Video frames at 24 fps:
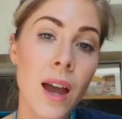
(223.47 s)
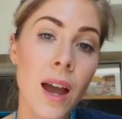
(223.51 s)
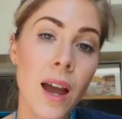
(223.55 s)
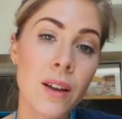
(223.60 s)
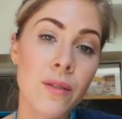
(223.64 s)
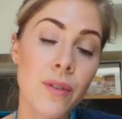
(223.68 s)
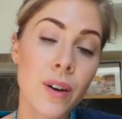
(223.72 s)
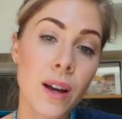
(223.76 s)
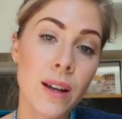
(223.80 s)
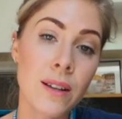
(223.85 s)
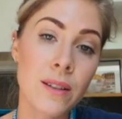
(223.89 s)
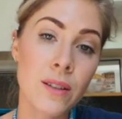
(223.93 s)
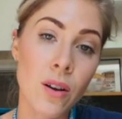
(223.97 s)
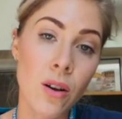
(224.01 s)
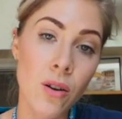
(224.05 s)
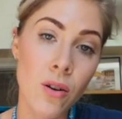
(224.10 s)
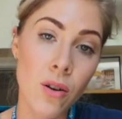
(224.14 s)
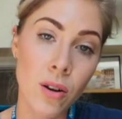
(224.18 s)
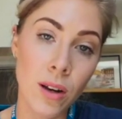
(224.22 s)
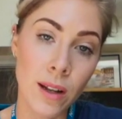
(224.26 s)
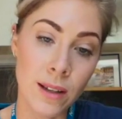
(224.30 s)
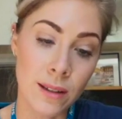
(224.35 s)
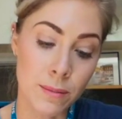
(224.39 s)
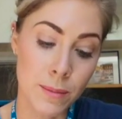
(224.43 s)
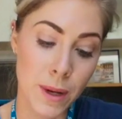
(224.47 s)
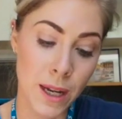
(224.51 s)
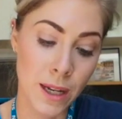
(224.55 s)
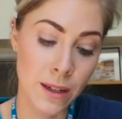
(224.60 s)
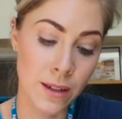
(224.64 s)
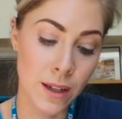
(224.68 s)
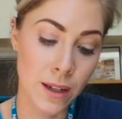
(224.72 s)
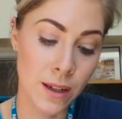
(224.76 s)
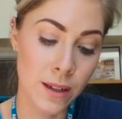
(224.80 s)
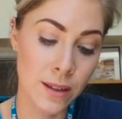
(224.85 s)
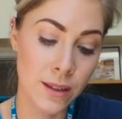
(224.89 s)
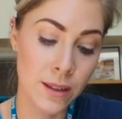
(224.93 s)
advise all
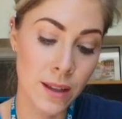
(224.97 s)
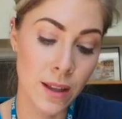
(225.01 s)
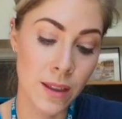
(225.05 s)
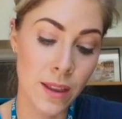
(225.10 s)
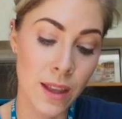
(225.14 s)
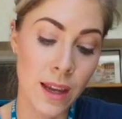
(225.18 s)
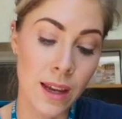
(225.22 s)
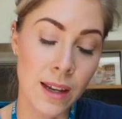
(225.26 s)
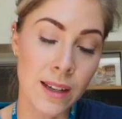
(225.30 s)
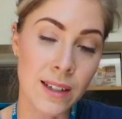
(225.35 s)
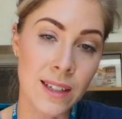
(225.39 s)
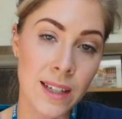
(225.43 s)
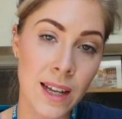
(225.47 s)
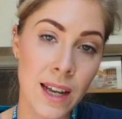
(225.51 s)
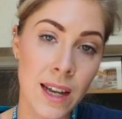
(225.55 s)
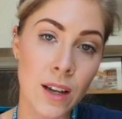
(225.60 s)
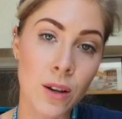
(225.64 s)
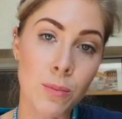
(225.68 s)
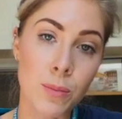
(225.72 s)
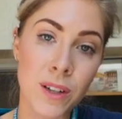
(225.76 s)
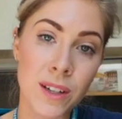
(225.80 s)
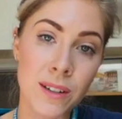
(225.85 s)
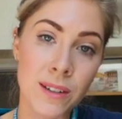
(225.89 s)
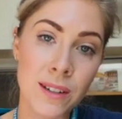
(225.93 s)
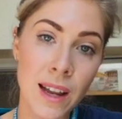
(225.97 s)
asthmatics that they can take up to